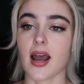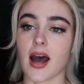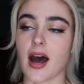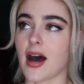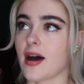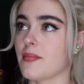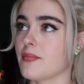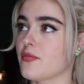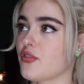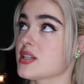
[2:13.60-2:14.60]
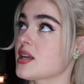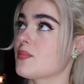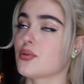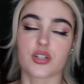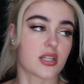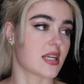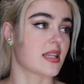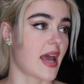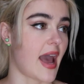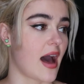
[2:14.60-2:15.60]
for example, just
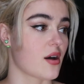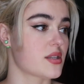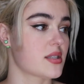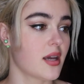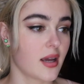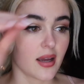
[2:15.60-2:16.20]
in the house,